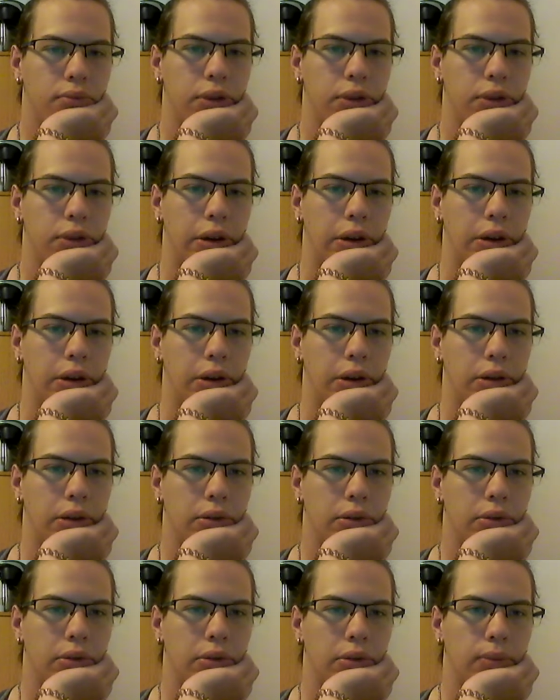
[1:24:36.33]
Yeah.
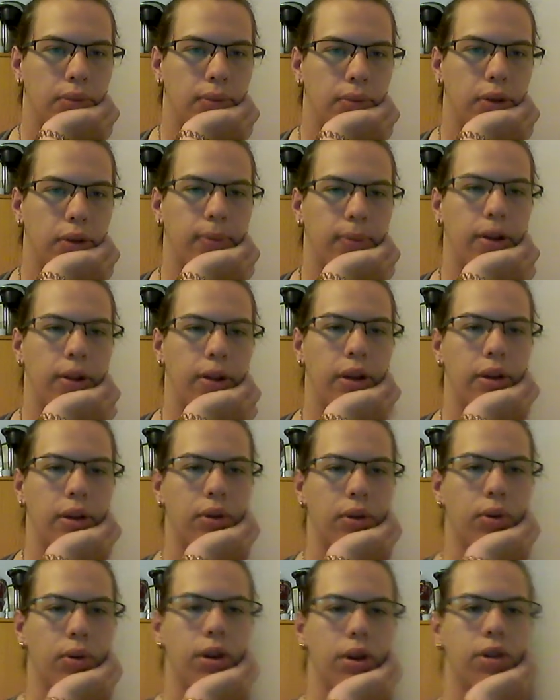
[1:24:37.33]
Multiply
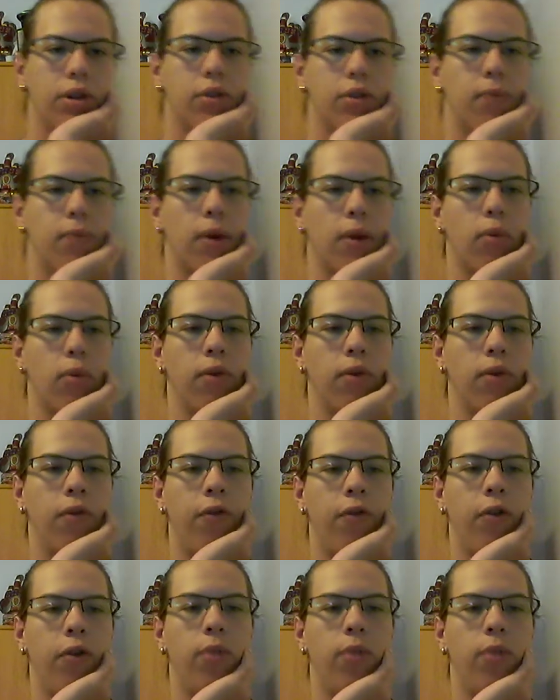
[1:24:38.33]
20 inches by 1
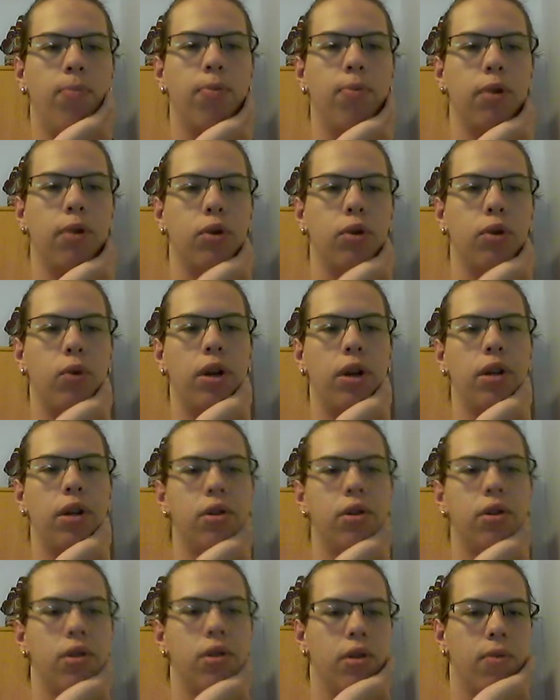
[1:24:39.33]
foot per
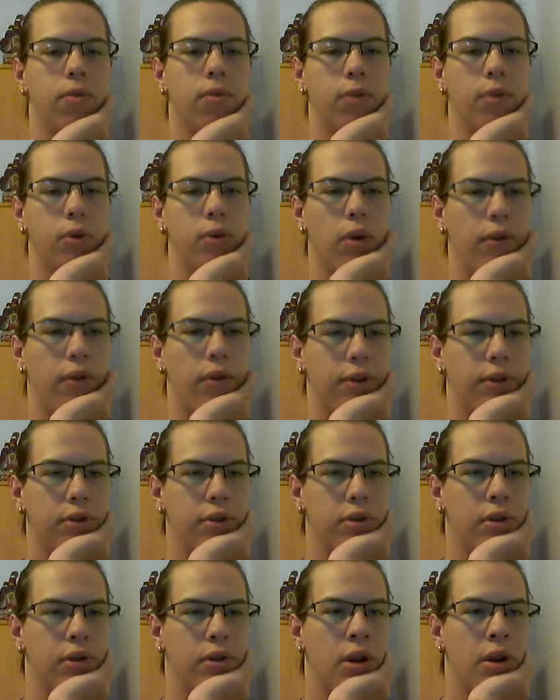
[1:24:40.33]
12
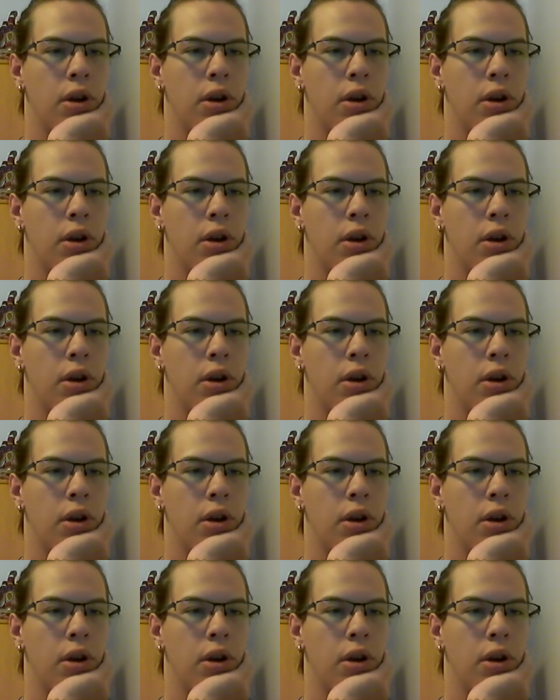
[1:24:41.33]
inches.